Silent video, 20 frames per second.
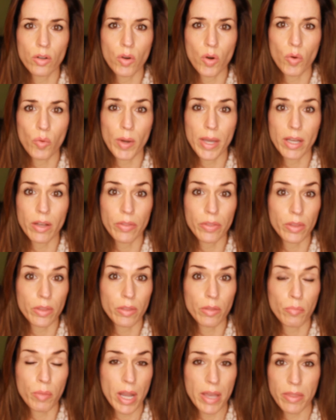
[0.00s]
go away
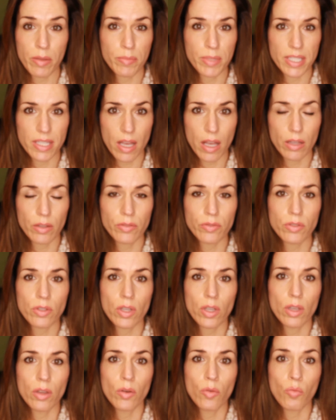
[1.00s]
by themselves.
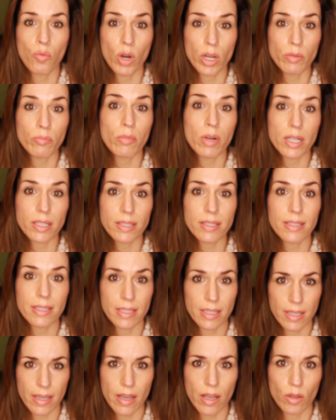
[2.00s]
One must
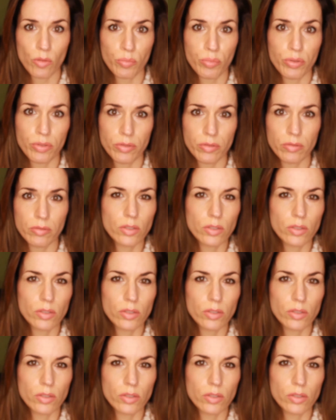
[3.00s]
seek help.